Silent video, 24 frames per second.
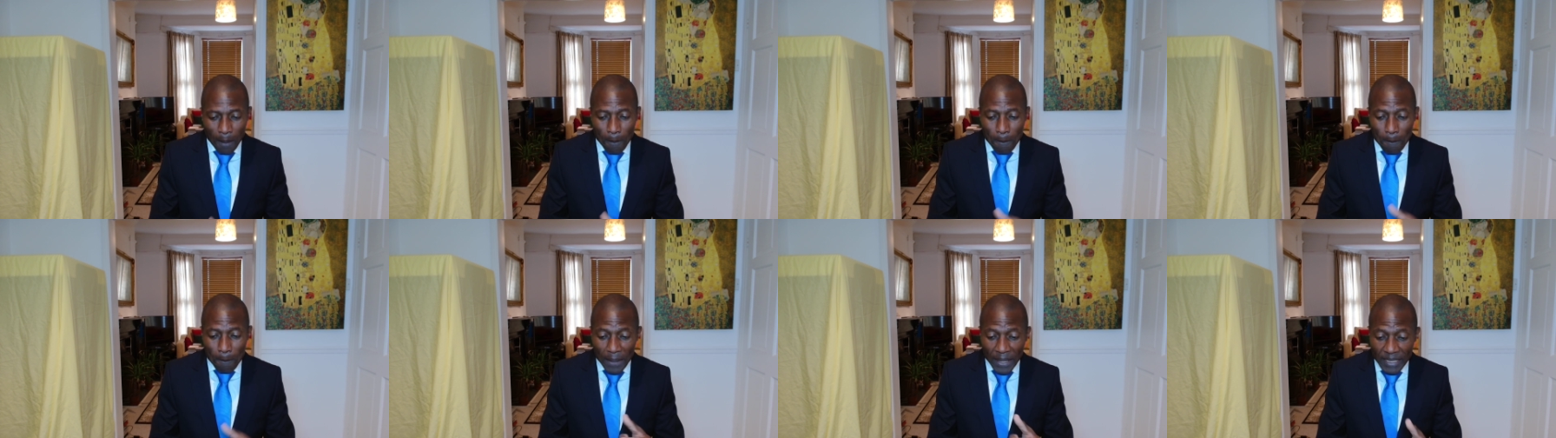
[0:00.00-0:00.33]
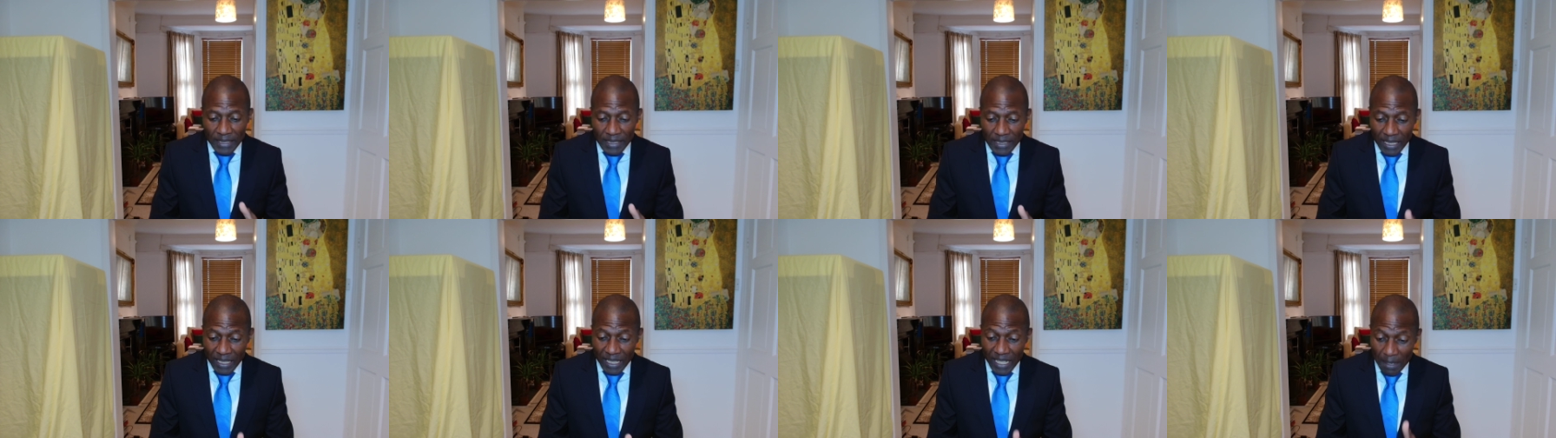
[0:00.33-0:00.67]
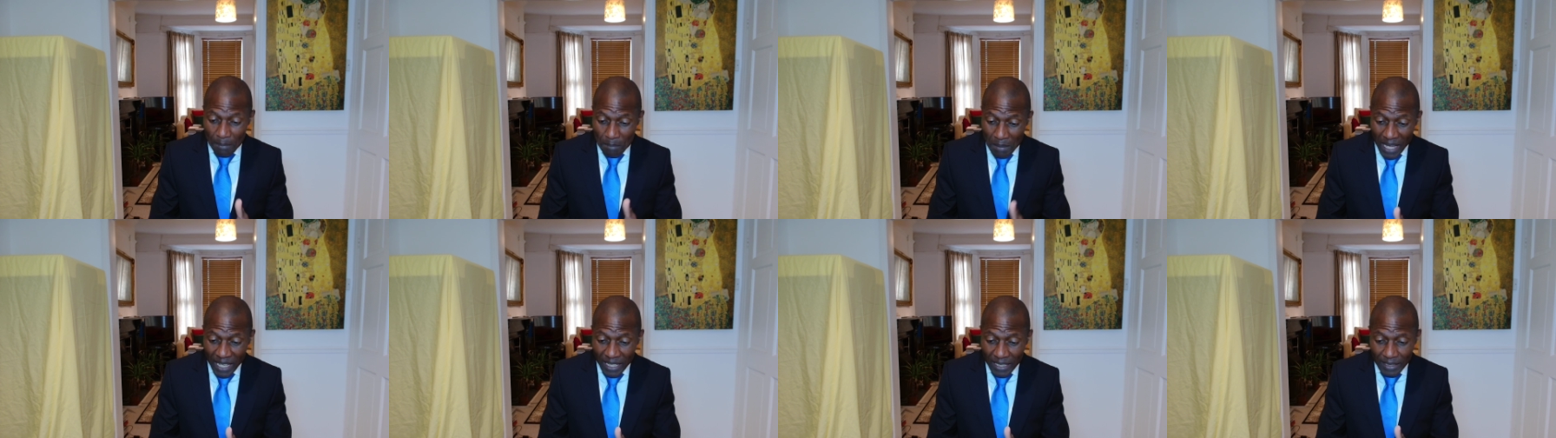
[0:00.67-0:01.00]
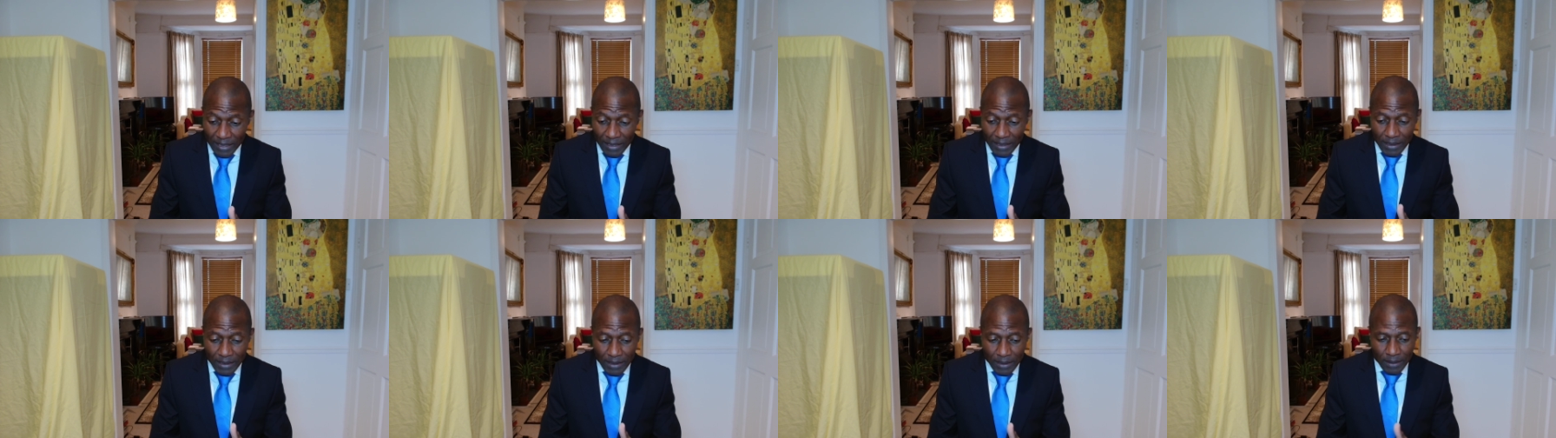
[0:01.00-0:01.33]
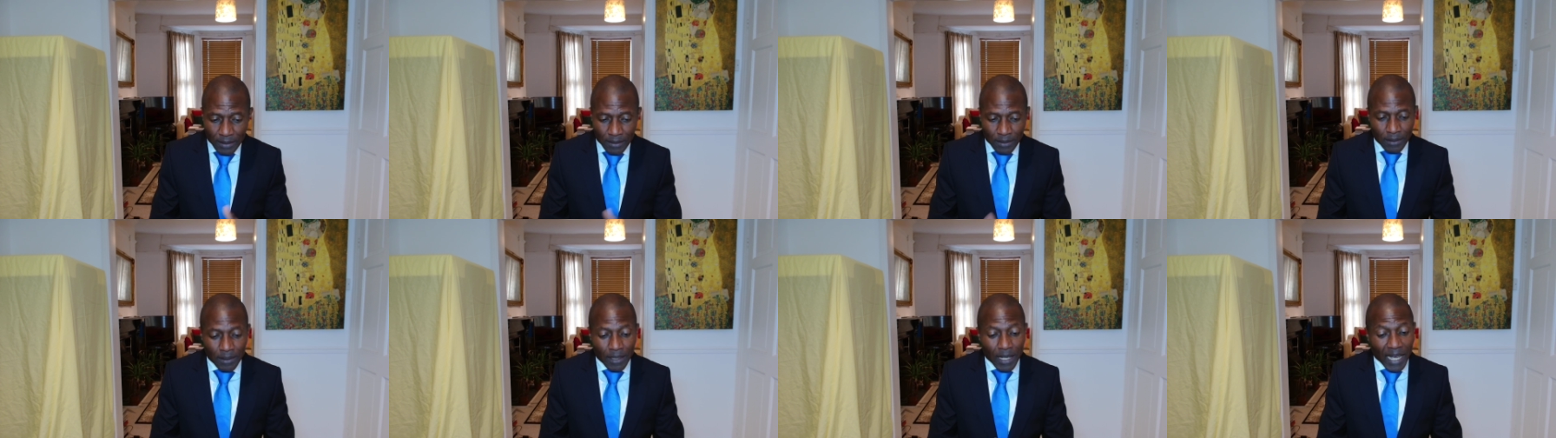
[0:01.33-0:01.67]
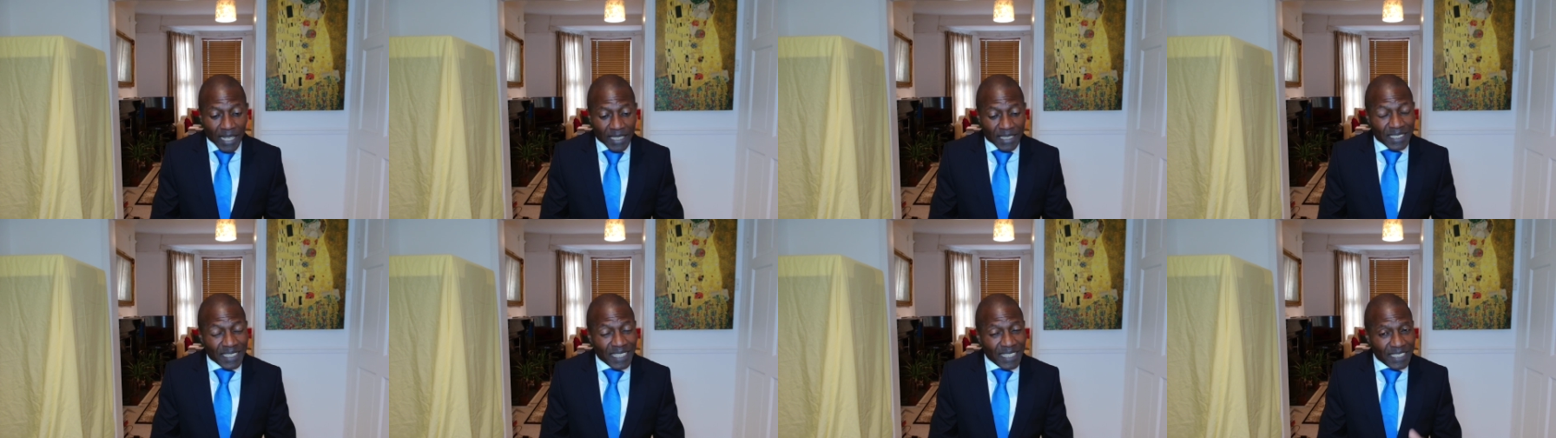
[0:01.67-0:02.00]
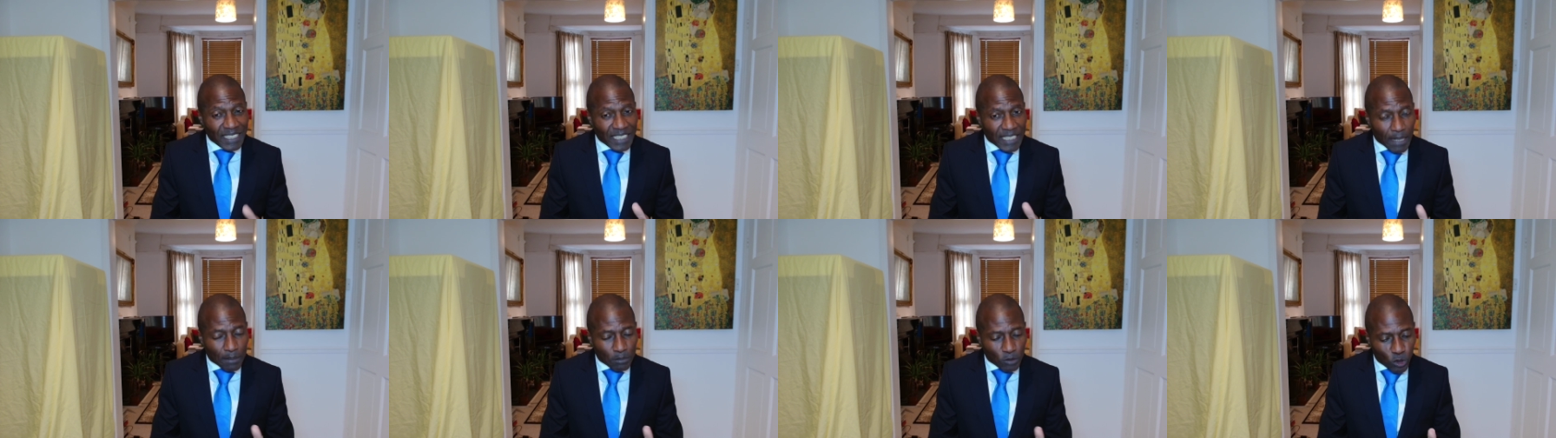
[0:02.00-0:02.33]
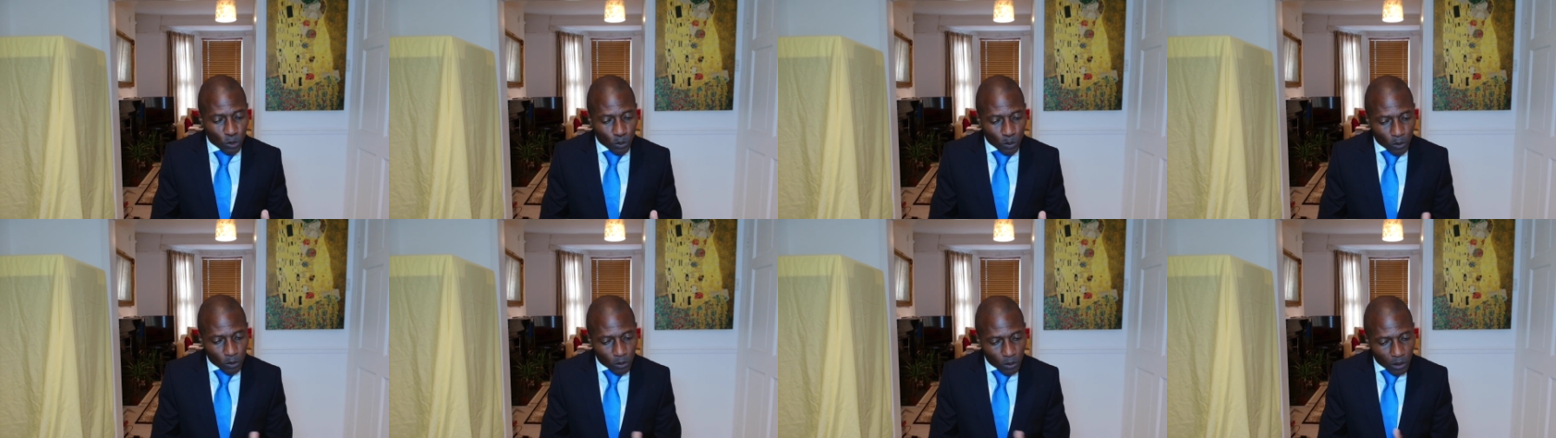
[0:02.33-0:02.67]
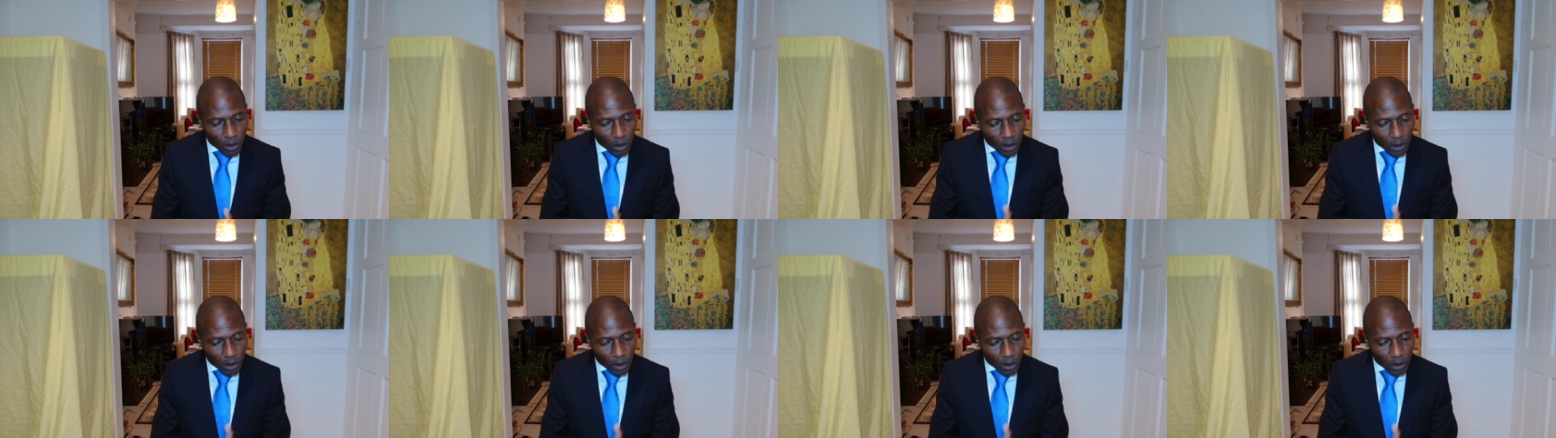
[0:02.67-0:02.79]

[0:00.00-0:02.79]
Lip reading: basically malice, as an acceptable